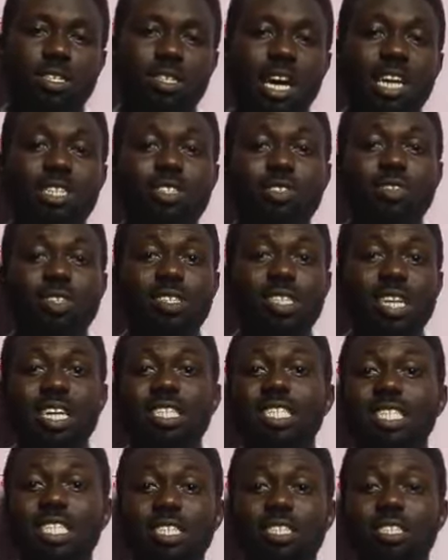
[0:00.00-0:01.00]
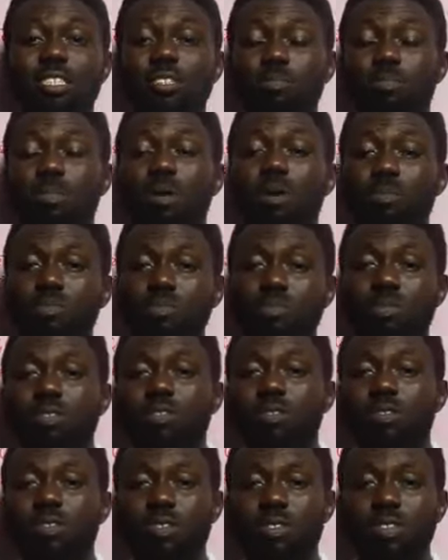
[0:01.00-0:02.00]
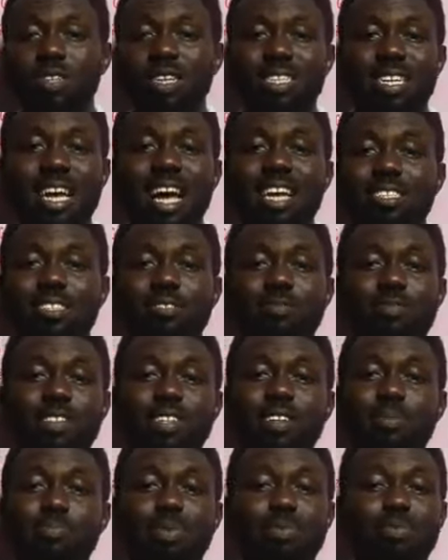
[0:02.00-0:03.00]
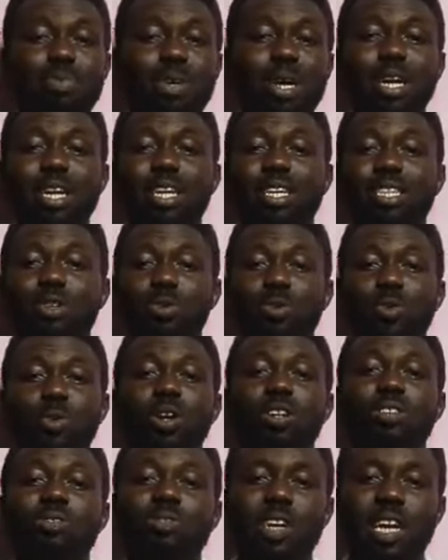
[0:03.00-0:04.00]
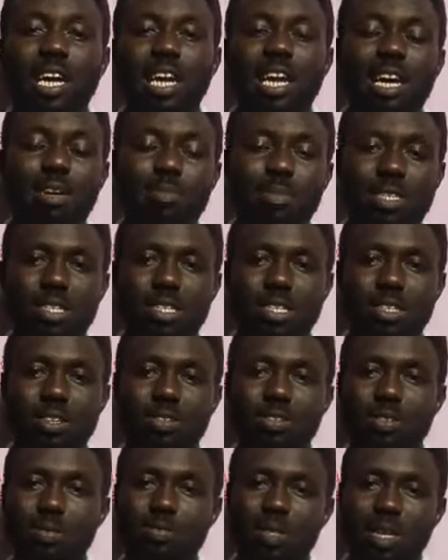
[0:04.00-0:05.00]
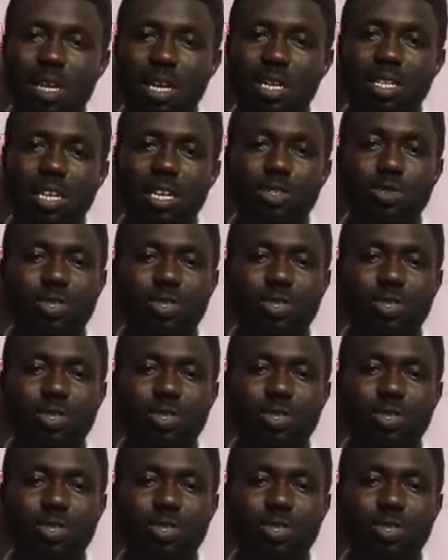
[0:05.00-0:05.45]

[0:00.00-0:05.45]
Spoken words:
actually testing these bombs. It's as if they are preparing the world for calamity or something like that.